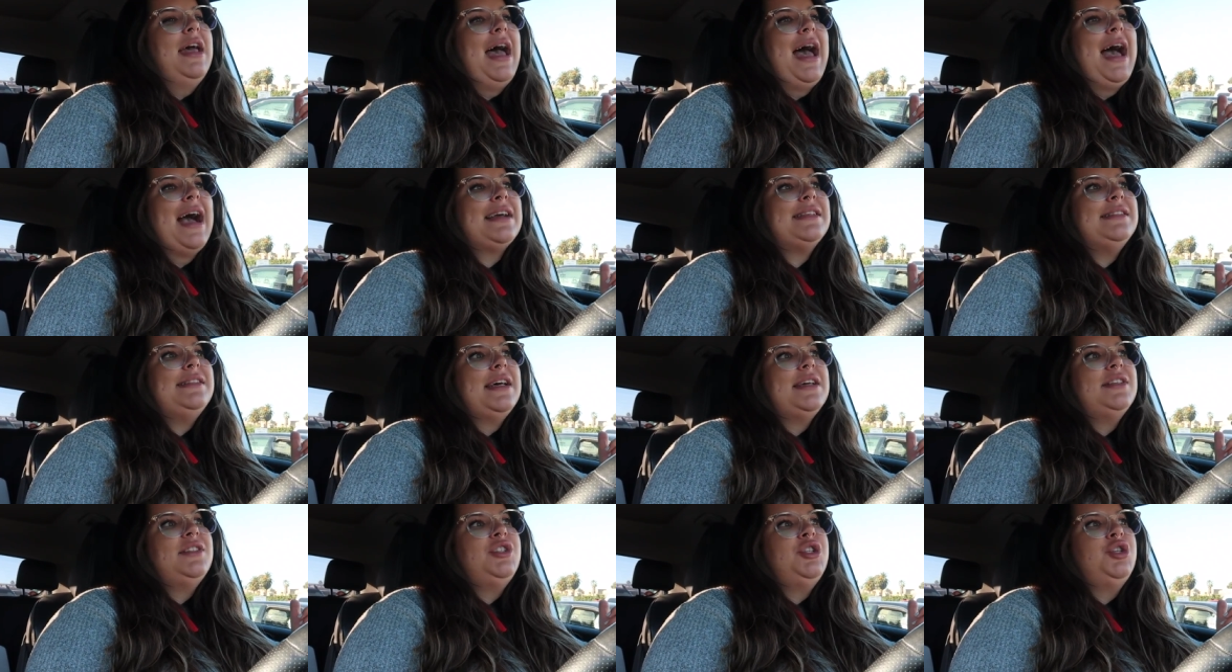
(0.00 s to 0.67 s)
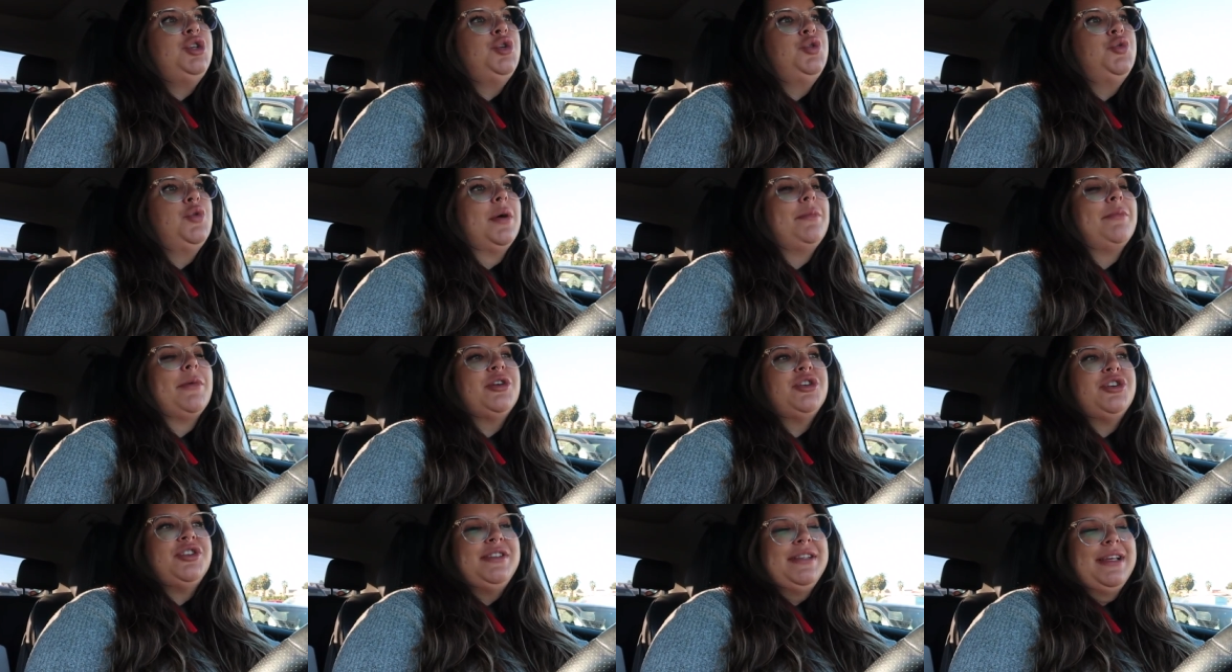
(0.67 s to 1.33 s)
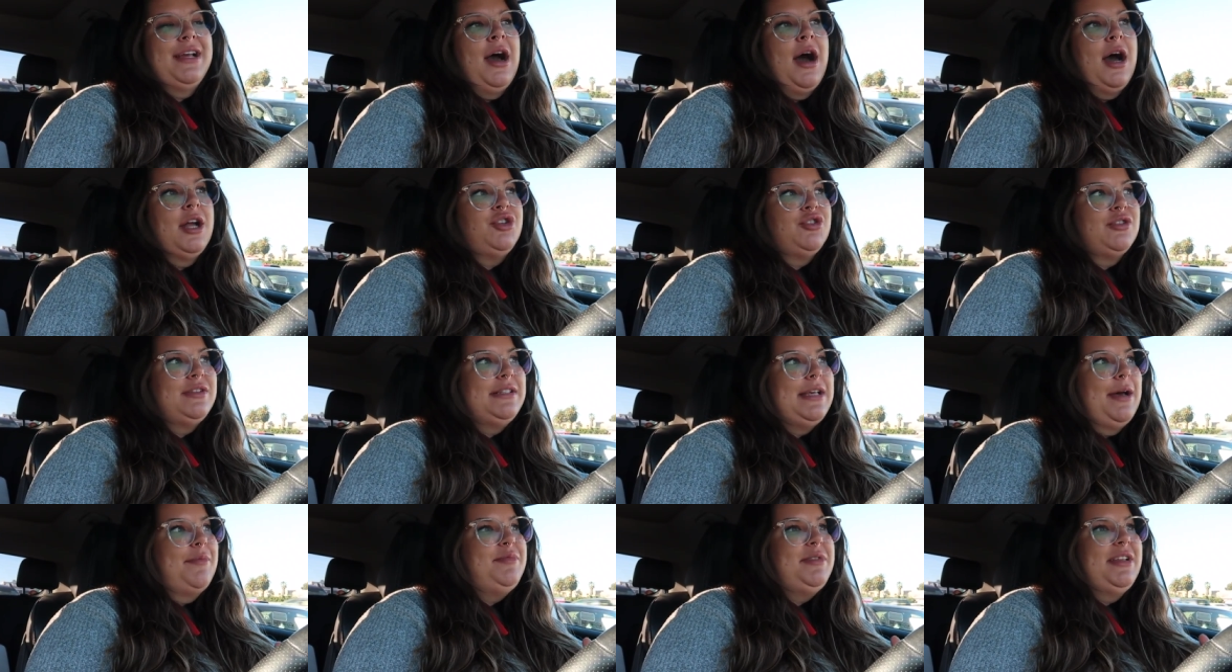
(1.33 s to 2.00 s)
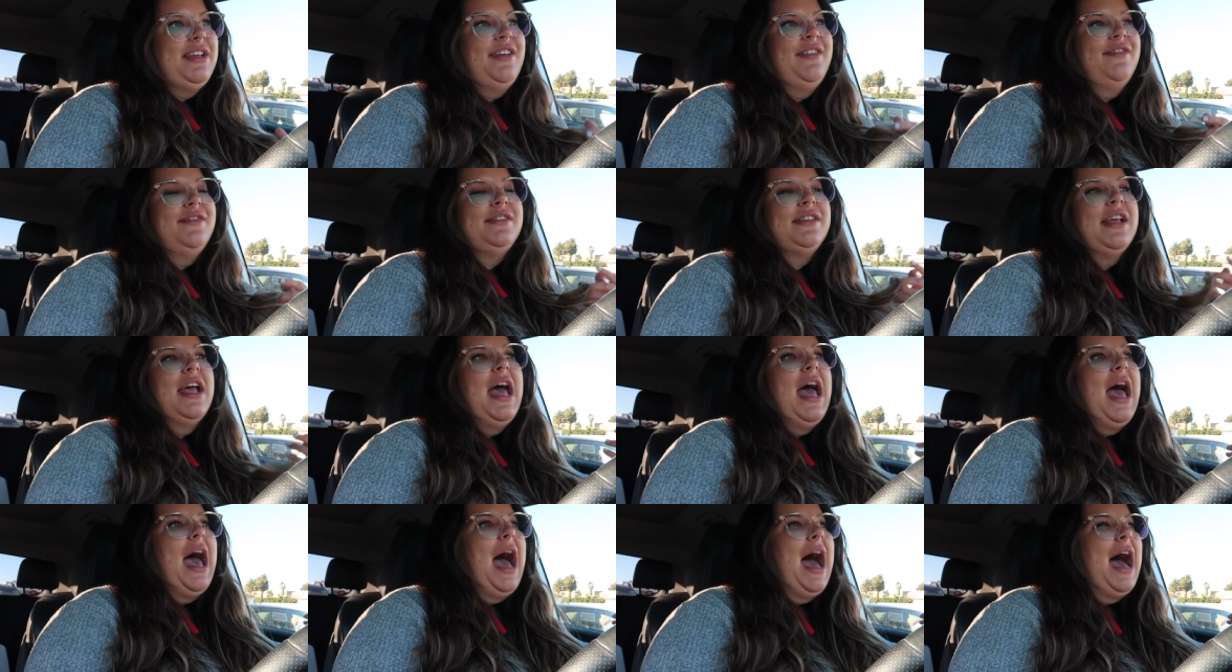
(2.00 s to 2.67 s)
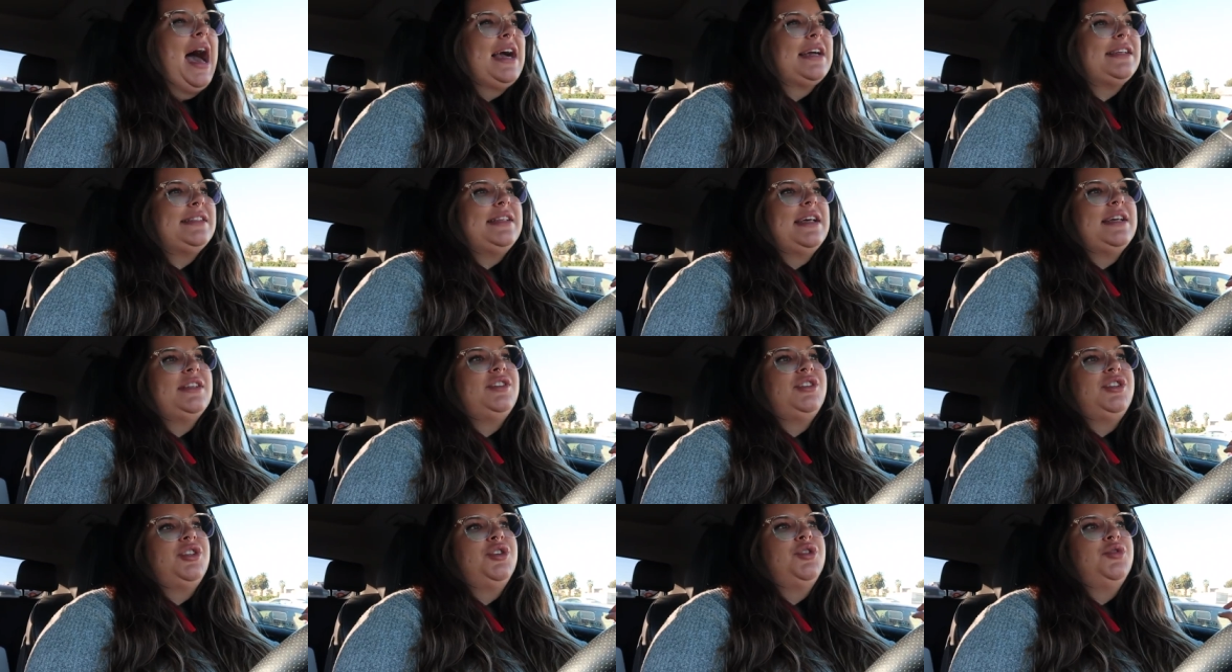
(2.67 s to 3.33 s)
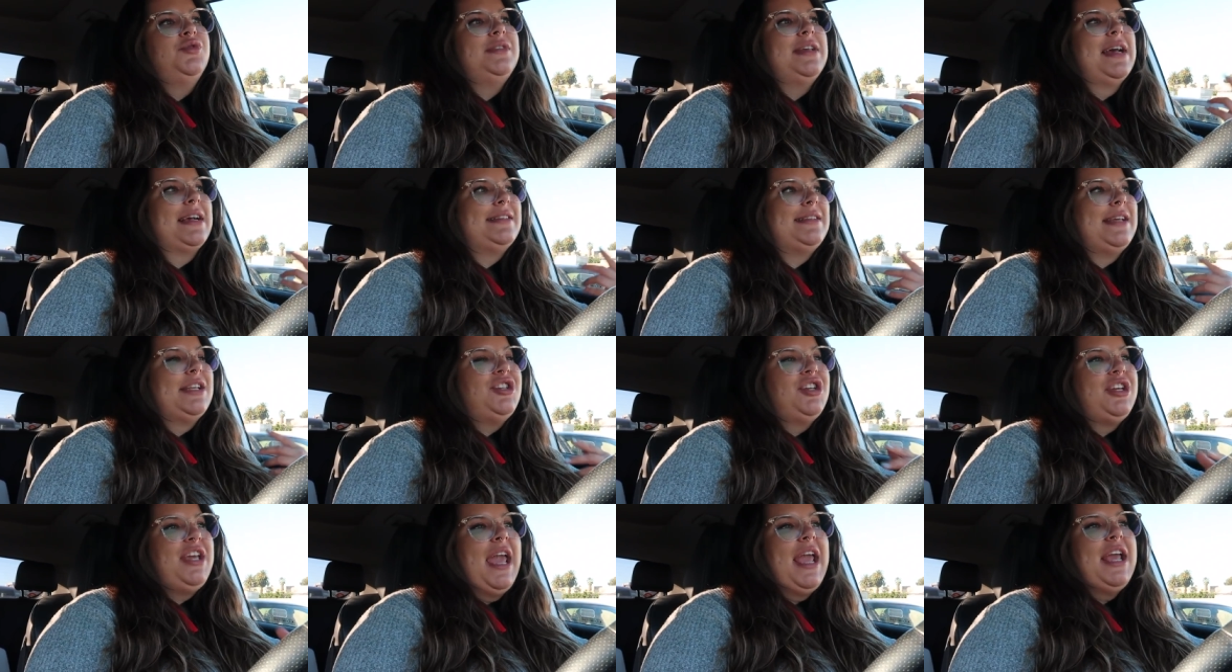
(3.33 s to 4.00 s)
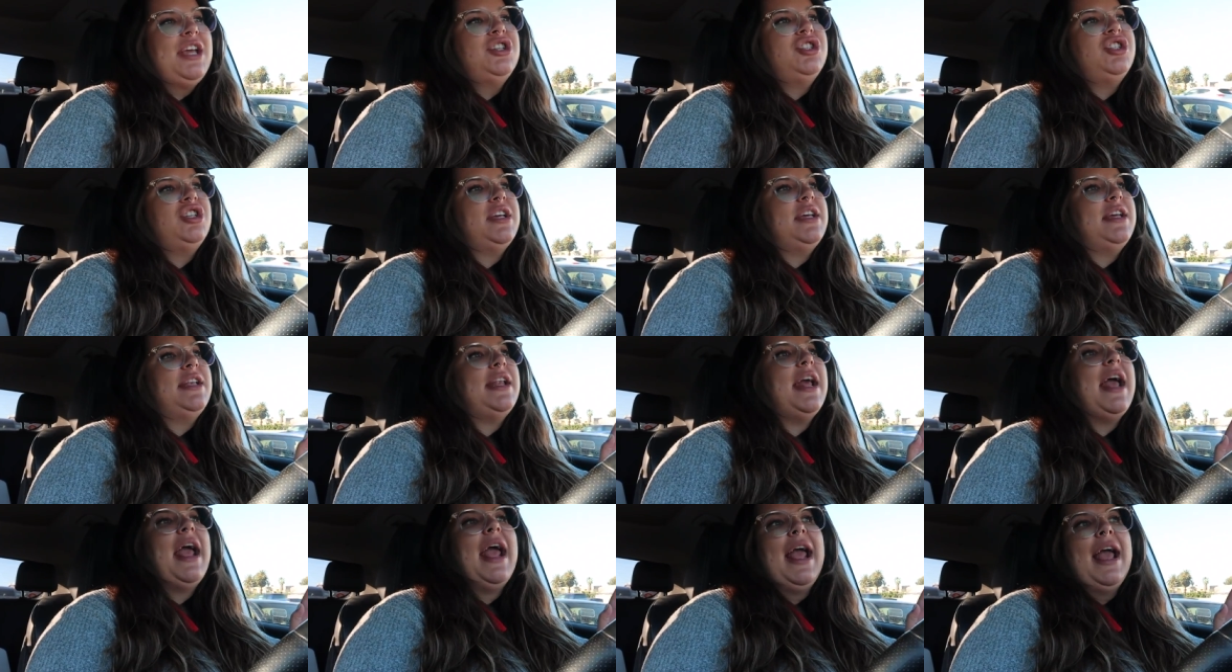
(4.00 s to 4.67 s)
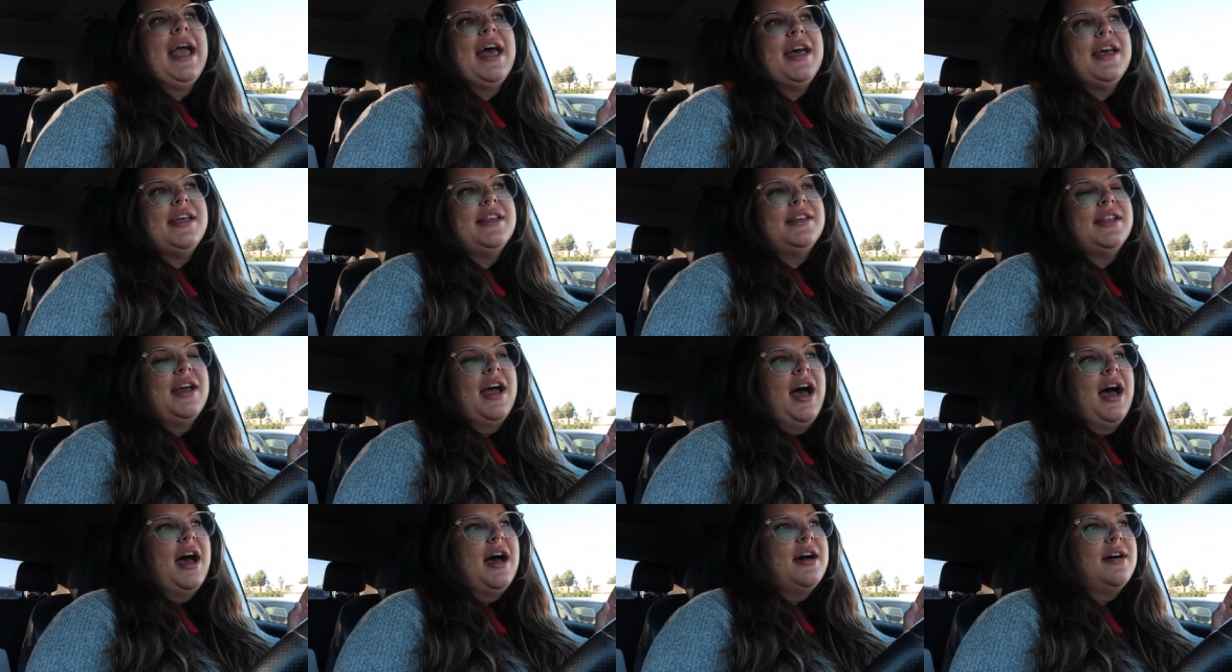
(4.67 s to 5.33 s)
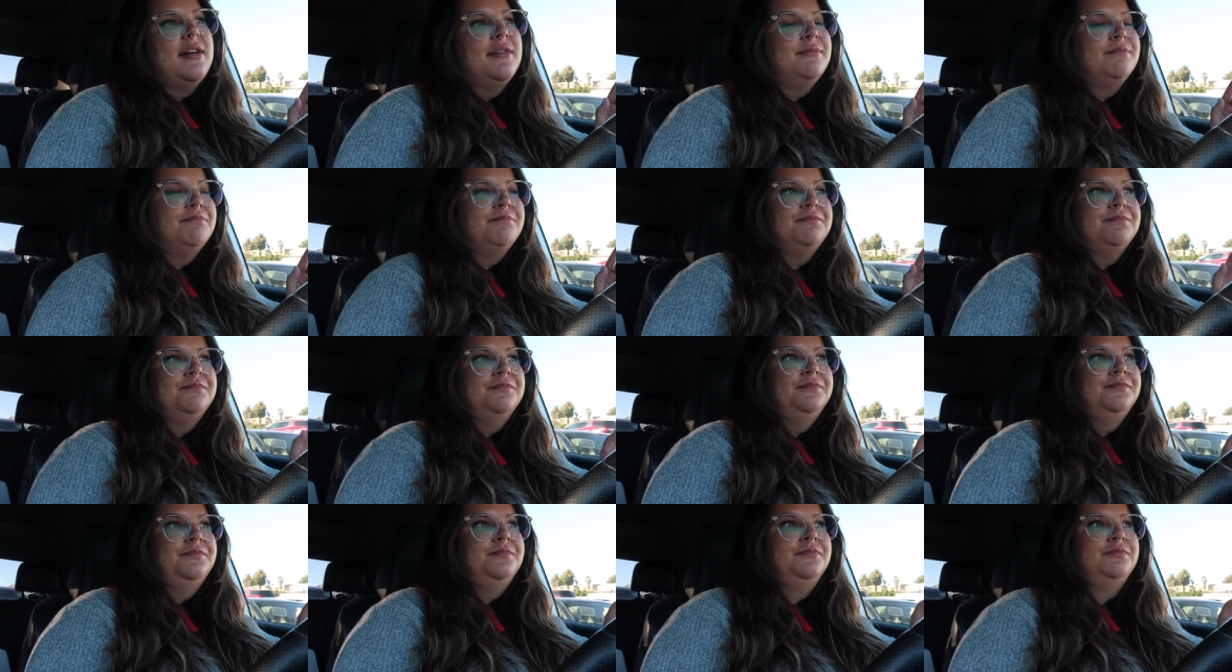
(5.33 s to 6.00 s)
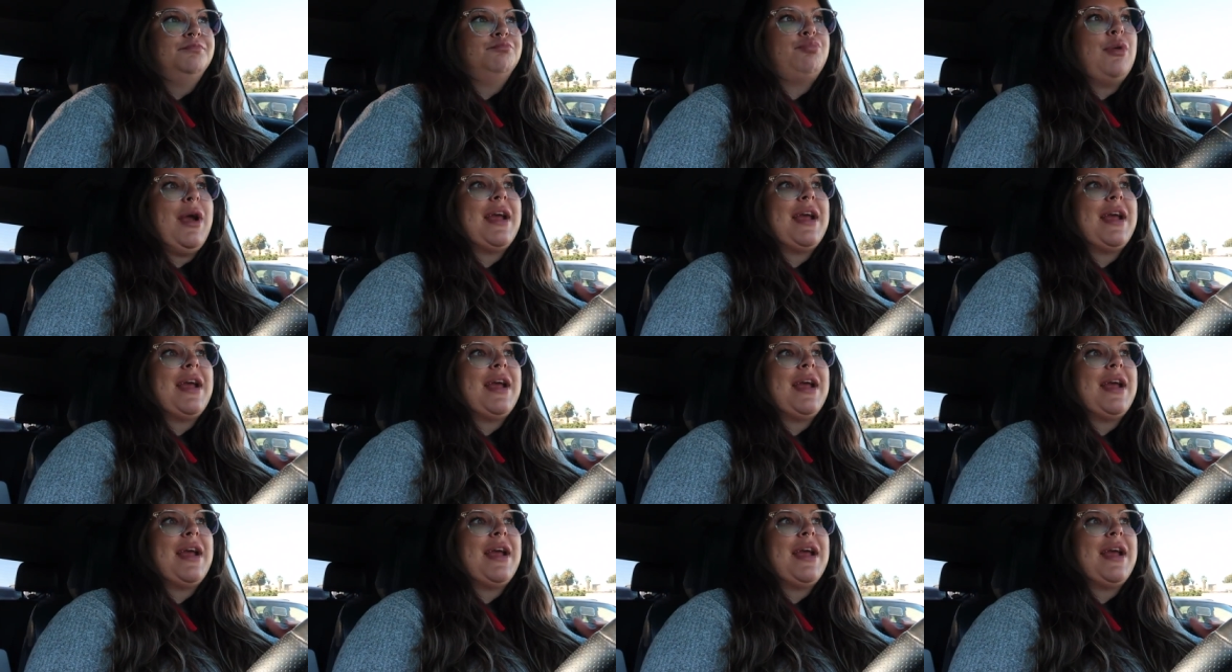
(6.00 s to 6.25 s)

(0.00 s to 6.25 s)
access to emergency contraceptives, access to sex education and um,